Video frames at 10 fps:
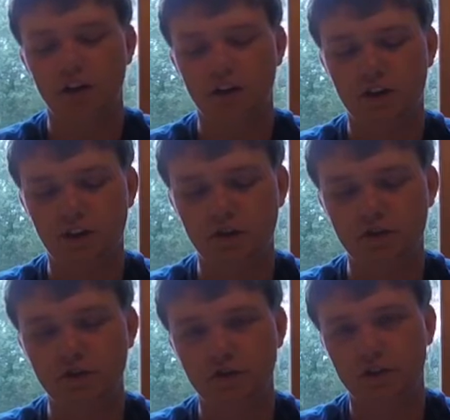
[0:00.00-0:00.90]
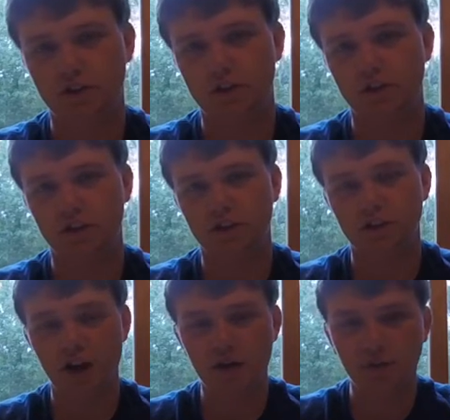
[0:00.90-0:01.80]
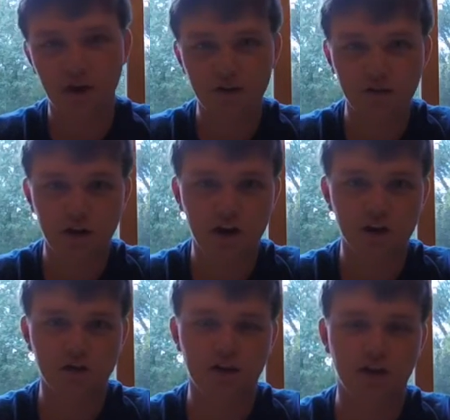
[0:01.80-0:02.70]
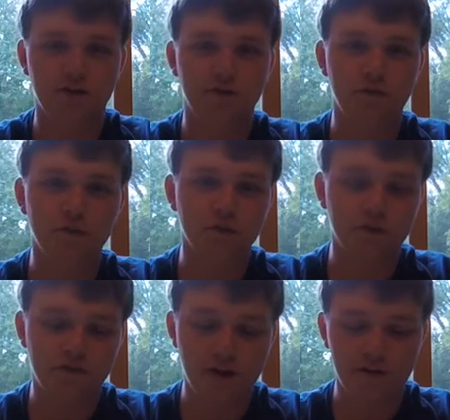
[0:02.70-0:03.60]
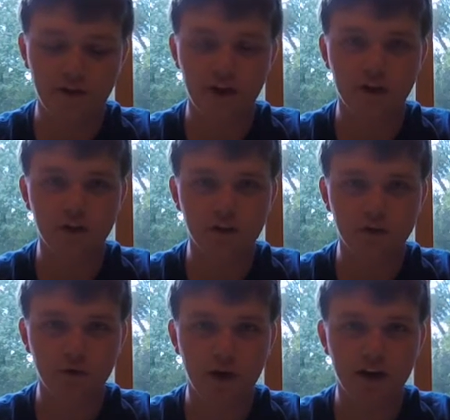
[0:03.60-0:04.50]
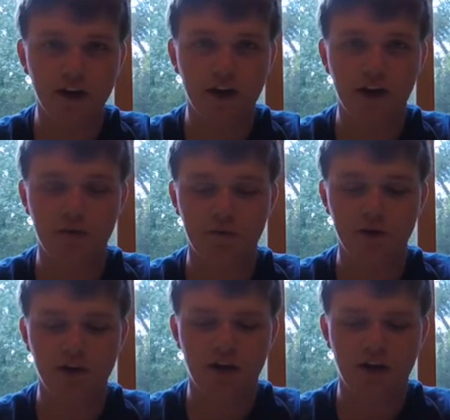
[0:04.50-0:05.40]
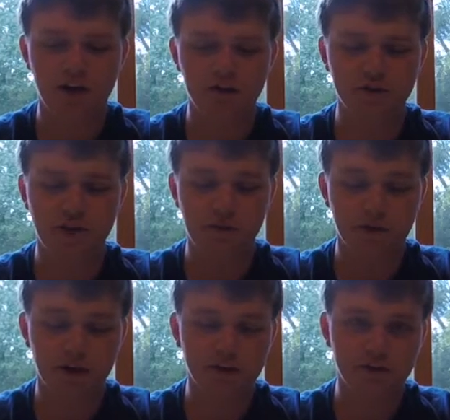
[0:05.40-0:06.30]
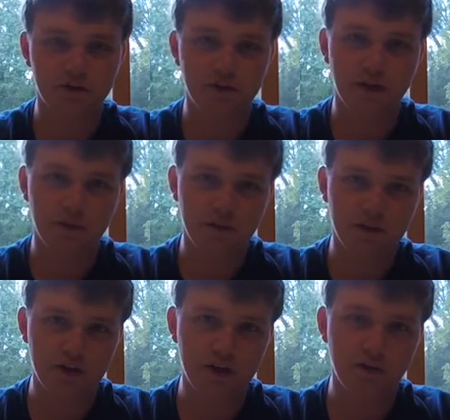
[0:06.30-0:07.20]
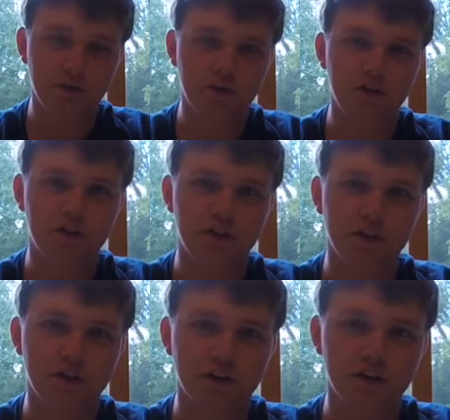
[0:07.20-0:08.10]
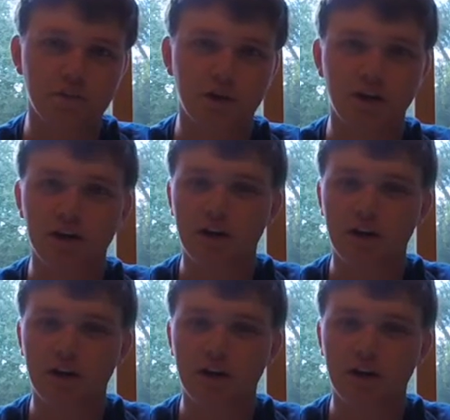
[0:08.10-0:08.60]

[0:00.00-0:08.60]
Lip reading: You can use the soft body frogs with like a 4 or 5/0 hook, wide gap. I use Gamakatsu EWG hooks, but